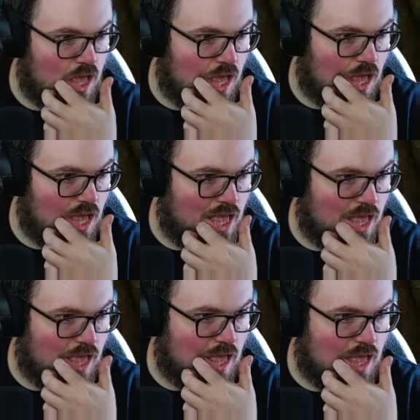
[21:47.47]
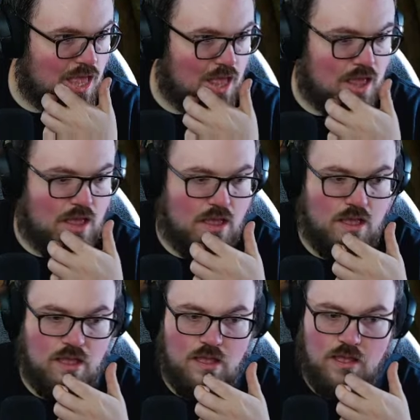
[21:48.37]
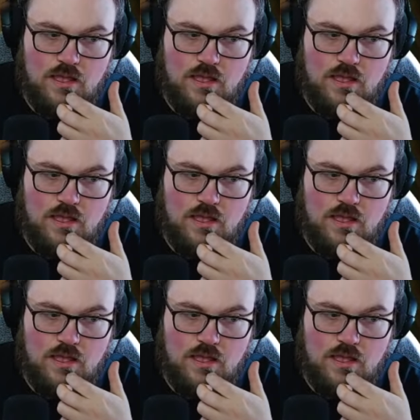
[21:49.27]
(no one is talking)